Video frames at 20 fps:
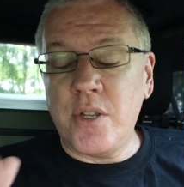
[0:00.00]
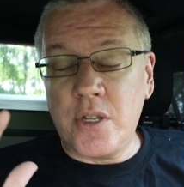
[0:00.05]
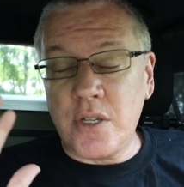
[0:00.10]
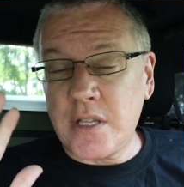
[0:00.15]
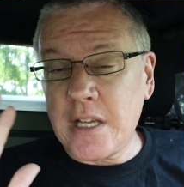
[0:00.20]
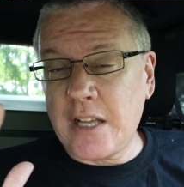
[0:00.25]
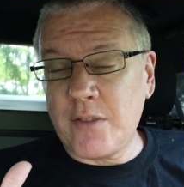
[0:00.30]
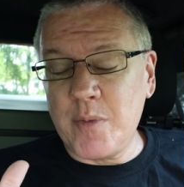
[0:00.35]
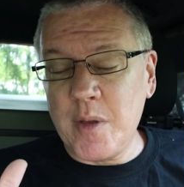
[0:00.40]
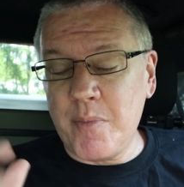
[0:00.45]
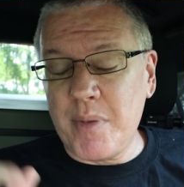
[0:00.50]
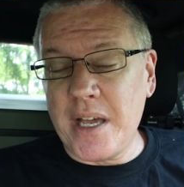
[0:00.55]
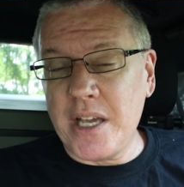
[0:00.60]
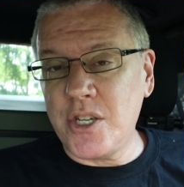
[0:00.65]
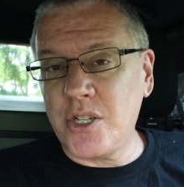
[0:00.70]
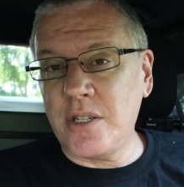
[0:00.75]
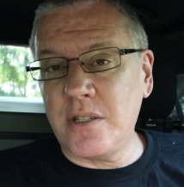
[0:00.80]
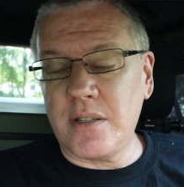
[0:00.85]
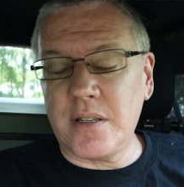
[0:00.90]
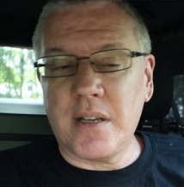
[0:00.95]
You just have to be
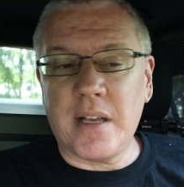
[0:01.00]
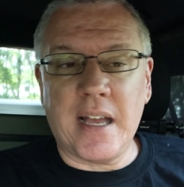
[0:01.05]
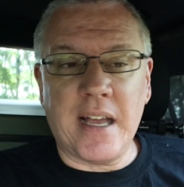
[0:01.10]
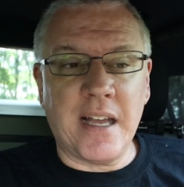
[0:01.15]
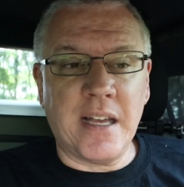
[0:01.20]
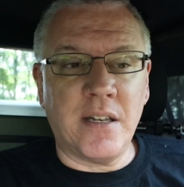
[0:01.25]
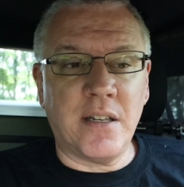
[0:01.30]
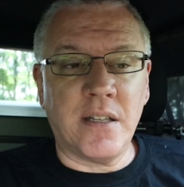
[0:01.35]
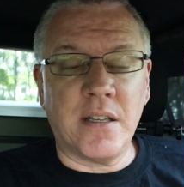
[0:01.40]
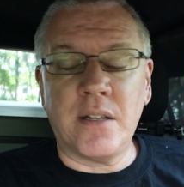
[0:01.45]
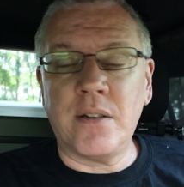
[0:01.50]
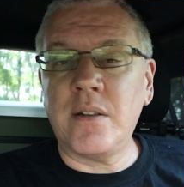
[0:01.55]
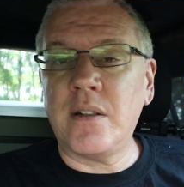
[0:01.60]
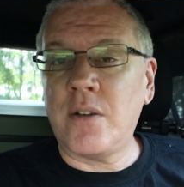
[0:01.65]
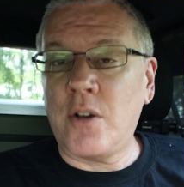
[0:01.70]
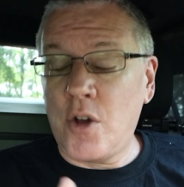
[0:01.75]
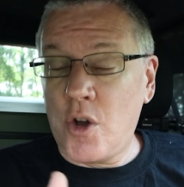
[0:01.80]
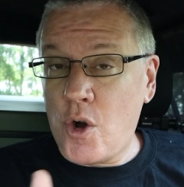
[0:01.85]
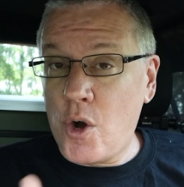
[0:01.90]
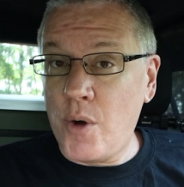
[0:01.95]
patient, and then
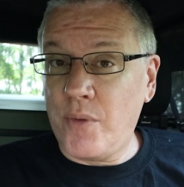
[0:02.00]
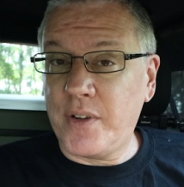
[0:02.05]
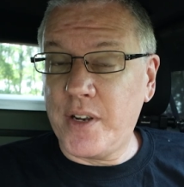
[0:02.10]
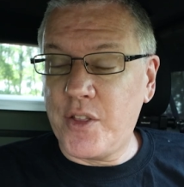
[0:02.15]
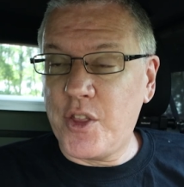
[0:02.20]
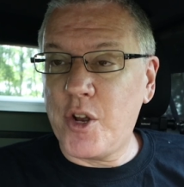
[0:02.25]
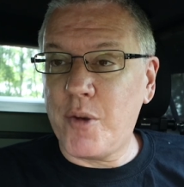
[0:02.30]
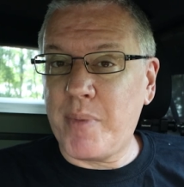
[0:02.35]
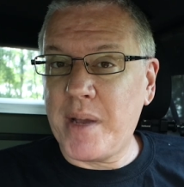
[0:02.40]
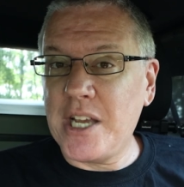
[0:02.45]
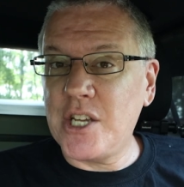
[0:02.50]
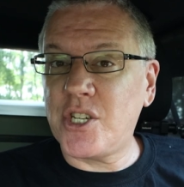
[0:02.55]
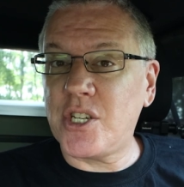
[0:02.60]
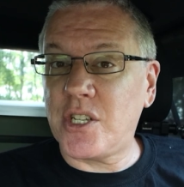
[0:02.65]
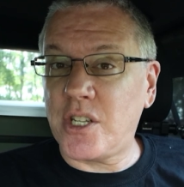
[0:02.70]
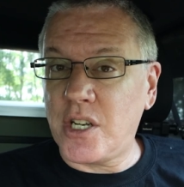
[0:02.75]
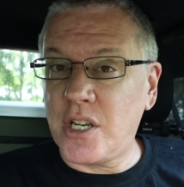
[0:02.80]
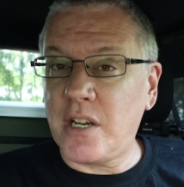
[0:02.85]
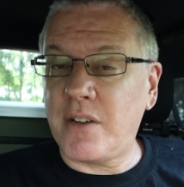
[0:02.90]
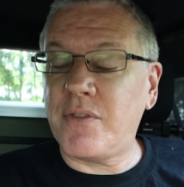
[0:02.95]
hopefully they're
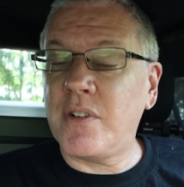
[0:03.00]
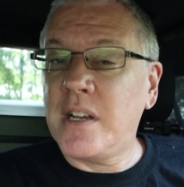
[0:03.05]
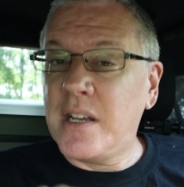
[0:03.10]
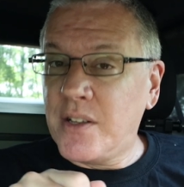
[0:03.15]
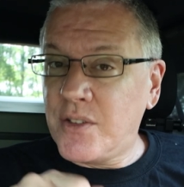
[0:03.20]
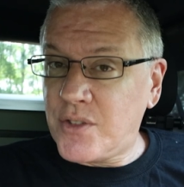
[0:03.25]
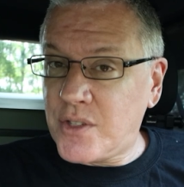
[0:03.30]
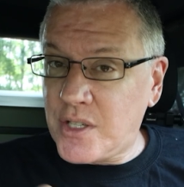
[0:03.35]
patient enough